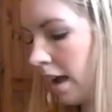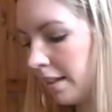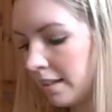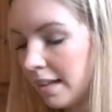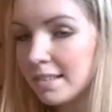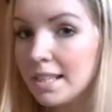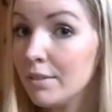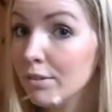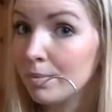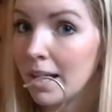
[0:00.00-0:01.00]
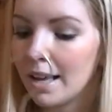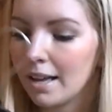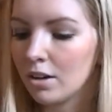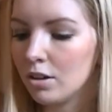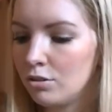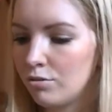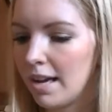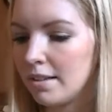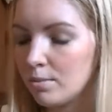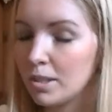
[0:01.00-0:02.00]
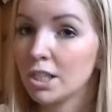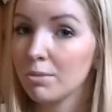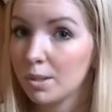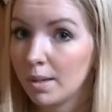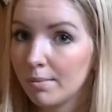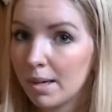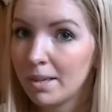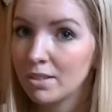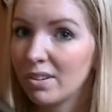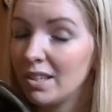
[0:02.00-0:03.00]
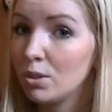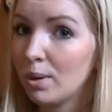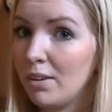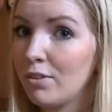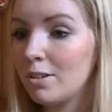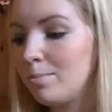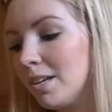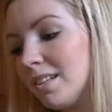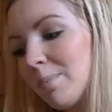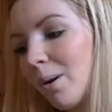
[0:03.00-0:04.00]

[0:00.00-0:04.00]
And then lastly from there, I got a dress, which I'm going to wear at my best friend's 21st birthday